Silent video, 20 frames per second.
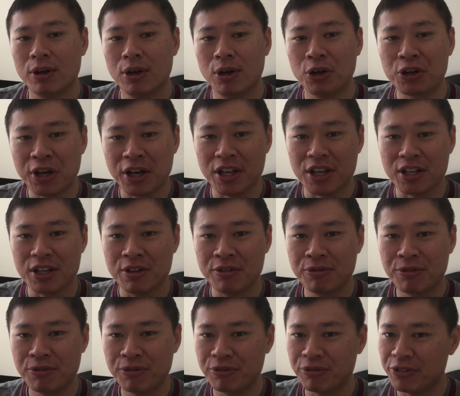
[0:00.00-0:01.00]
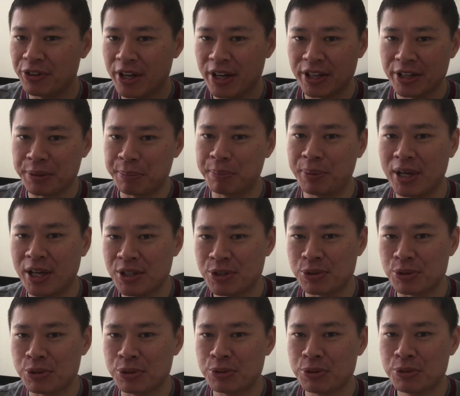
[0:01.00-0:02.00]
Okay, if that applies
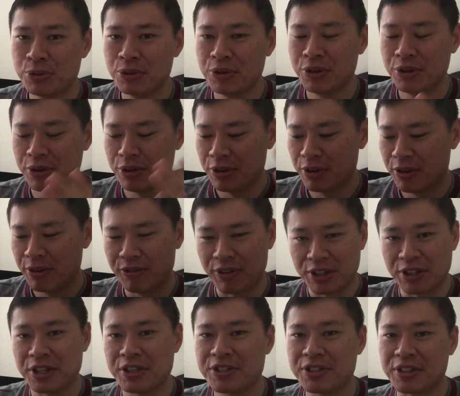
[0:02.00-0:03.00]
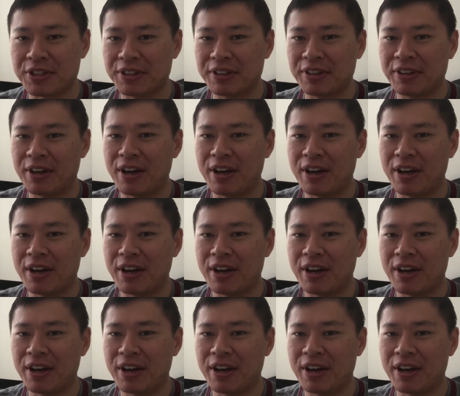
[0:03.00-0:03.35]
to you, fantastic.